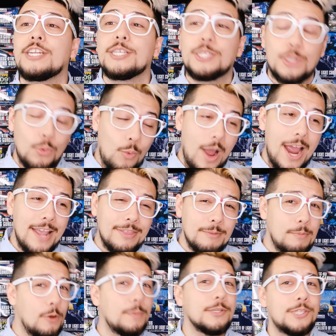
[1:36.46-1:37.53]
as to why the
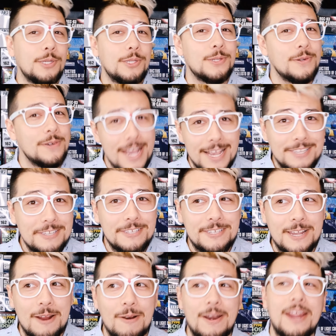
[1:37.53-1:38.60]
mobile suits are
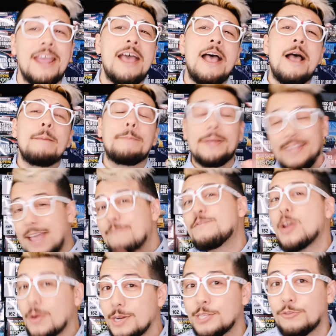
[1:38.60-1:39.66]
necessary, but that
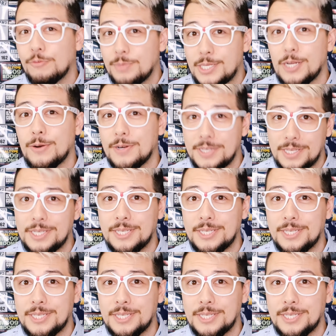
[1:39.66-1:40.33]
varies from series to